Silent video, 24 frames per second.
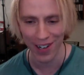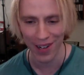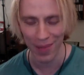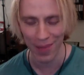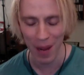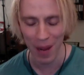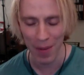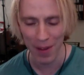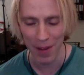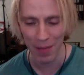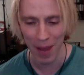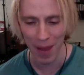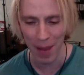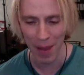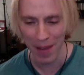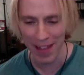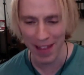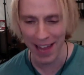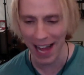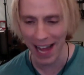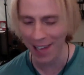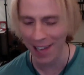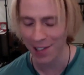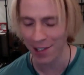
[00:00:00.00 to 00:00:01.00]
Maybe
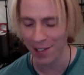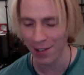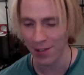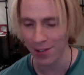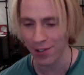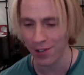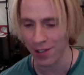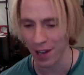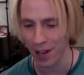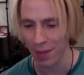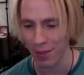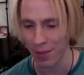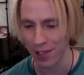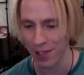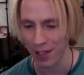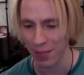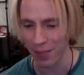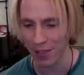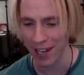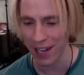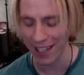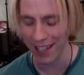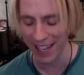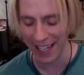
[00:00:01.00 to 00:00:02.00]
that's their stumbling block.